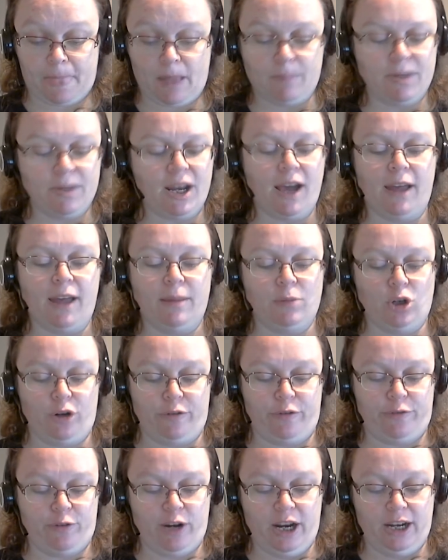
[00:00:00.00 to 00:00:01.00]
But I am not
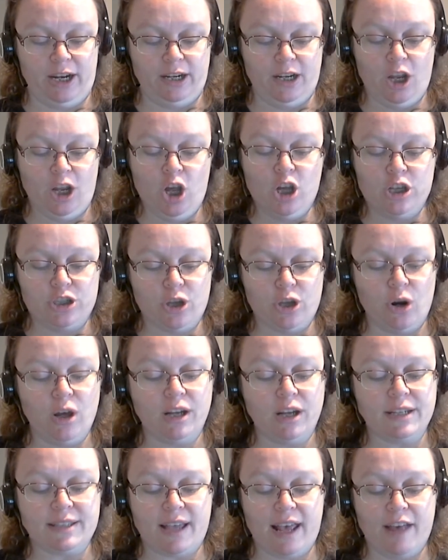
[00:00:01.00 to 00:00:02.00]
afraid, so
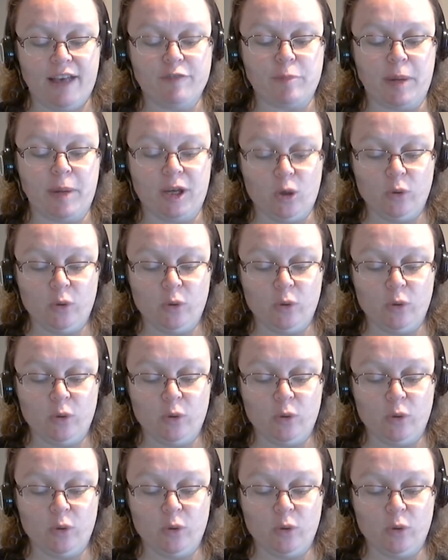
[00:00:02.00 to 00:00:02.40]
long as I have my